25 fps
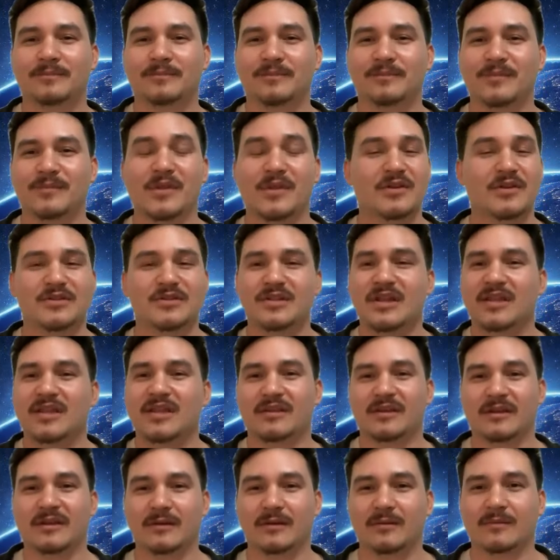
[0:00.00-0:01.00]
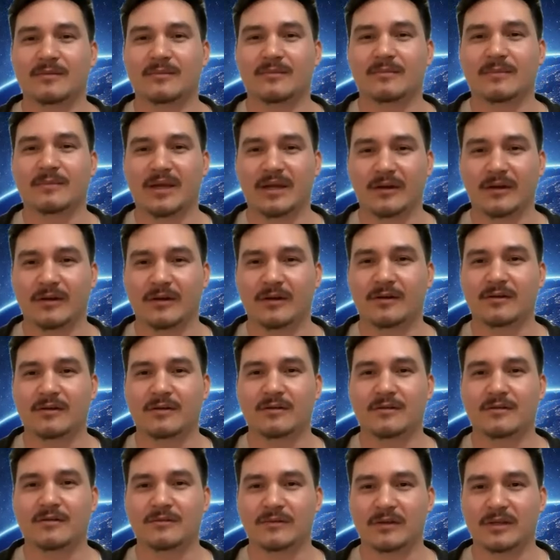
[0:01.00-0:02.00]
there's nothing better,
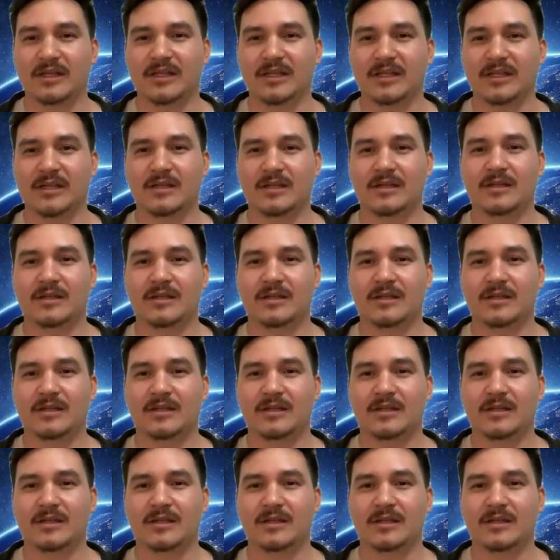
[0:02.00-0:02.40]
really.